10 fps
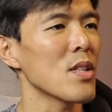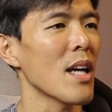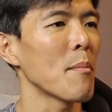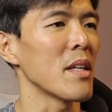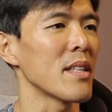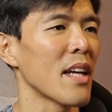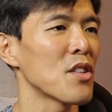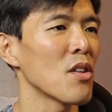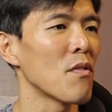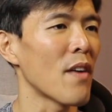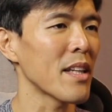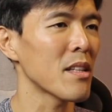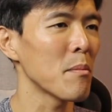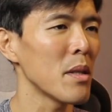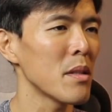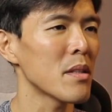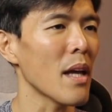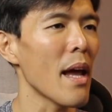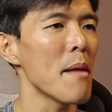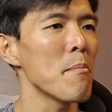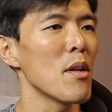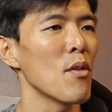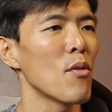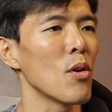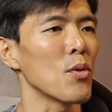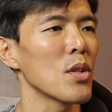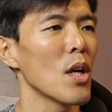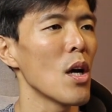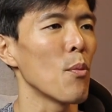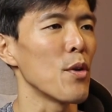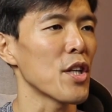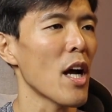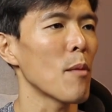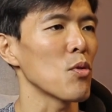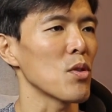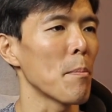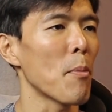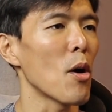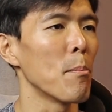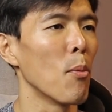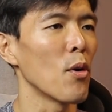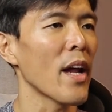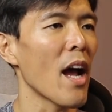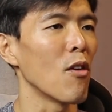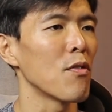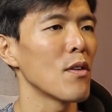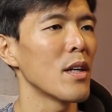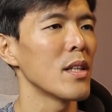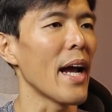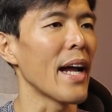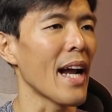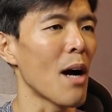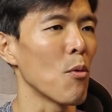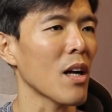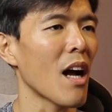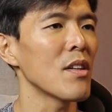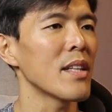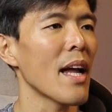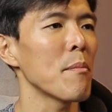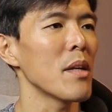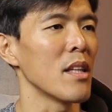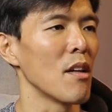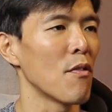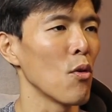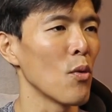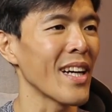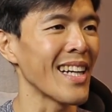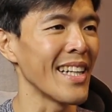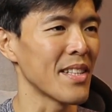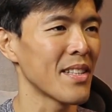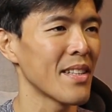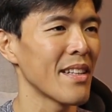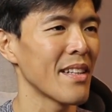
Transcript: some essential vitamins and minerals which help to support bone health, and I will cover them in the following list.